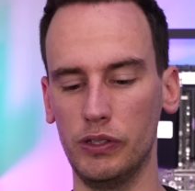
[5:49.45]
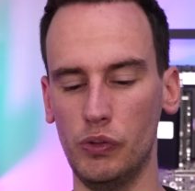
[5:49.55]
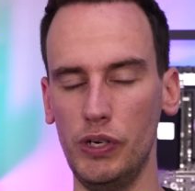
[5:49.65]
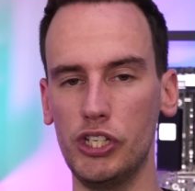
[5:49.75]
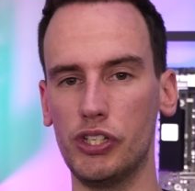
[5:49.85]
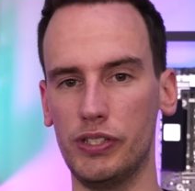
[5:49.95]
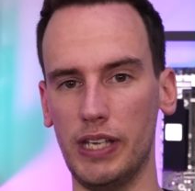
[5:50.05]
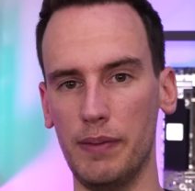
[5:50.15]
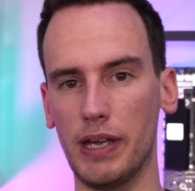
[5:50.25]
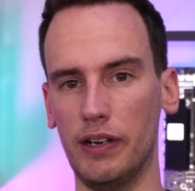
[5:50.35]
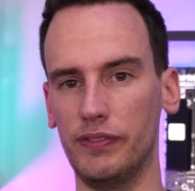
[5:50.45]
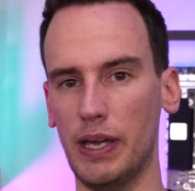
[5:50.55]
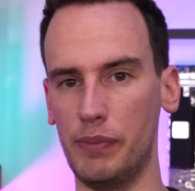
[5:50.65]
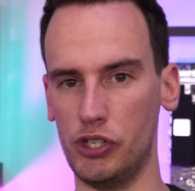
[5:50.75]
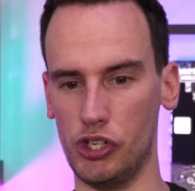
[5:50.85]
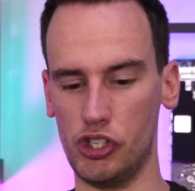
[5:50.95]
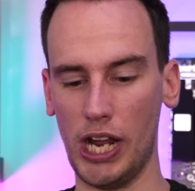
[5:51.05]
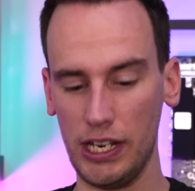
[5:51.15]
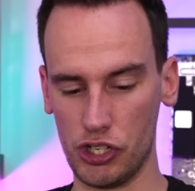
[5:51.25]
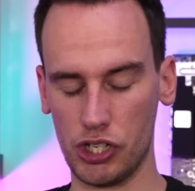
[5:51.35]
to reach the same kind of temperature
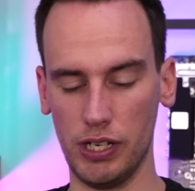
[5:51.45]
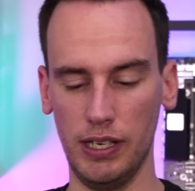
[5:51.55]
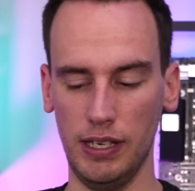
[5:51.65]
change.